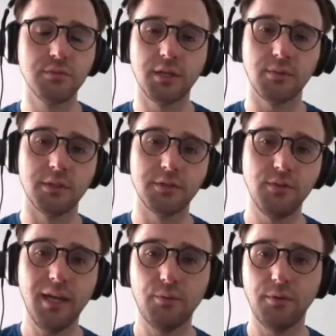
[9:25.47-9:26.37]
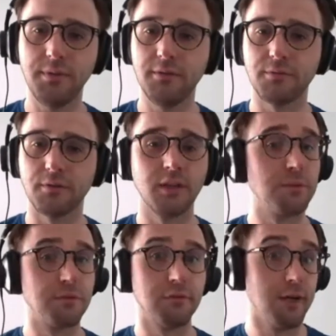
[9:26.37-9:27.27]
The times that you might want to do that
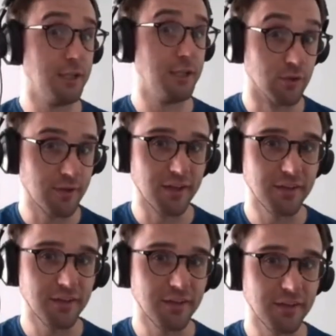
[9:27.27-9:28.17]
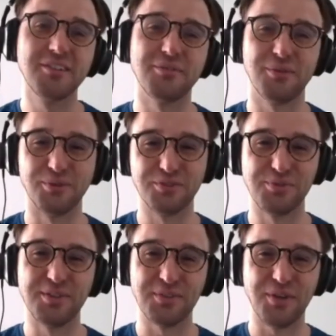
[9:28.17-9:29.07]
would be, for example, if you're writing unit
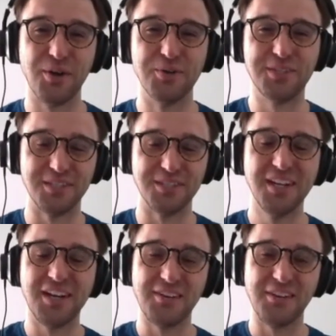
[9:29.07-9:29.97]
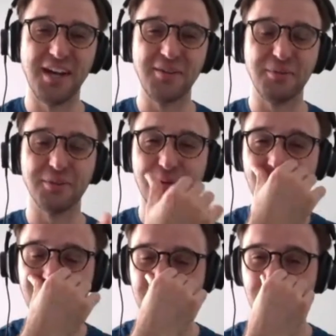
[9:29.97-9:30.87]
tests, of course, you want the code to
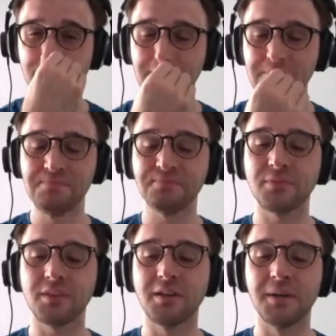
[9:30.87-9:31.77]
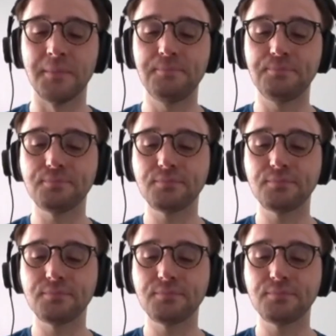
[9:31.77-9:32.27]
align with the product code.